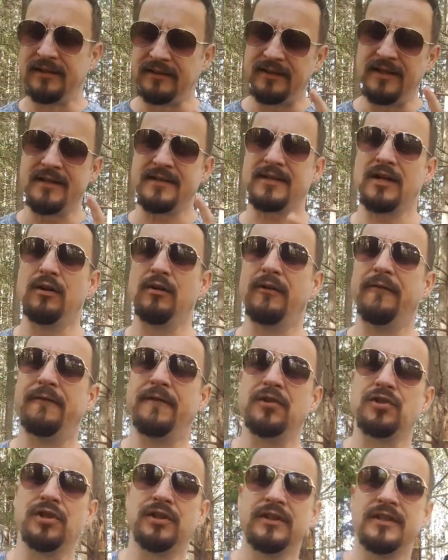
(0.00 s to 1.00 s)
That's how
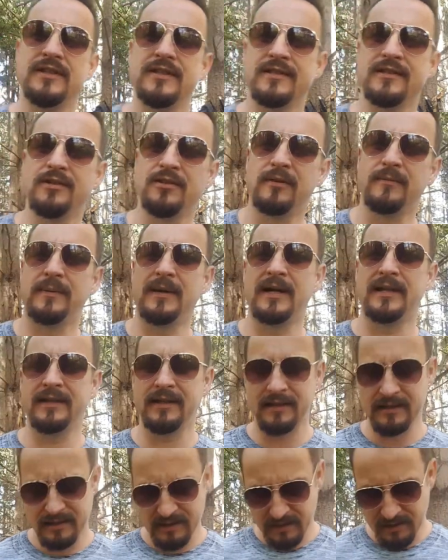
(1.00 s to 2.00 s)
efficient is your
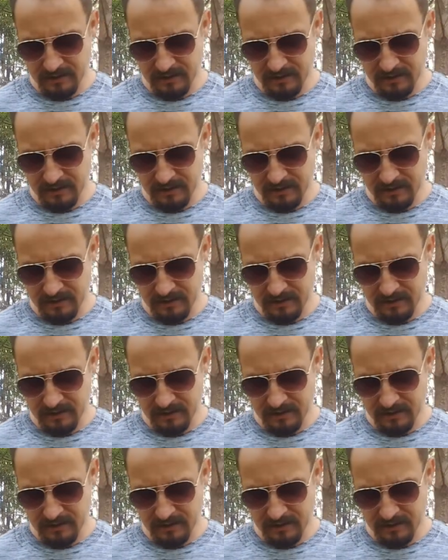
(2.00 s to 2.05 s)
body.